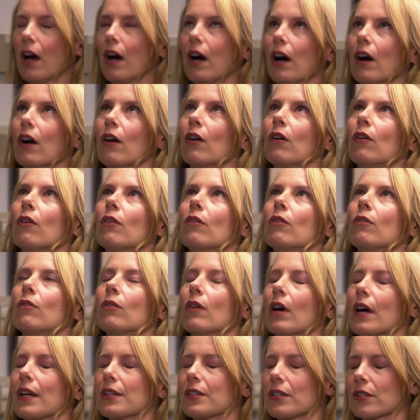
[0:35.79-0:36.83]
Oh,
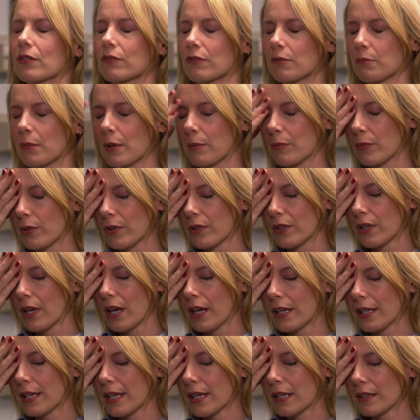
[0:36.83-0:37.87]
I just remembered.
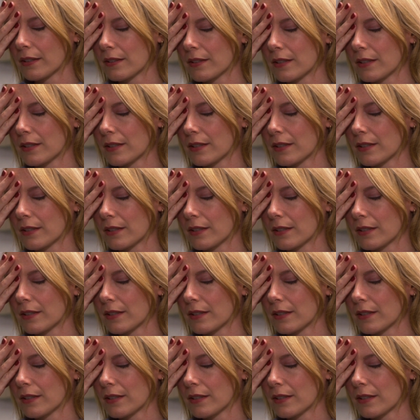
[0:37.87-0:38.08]
I can't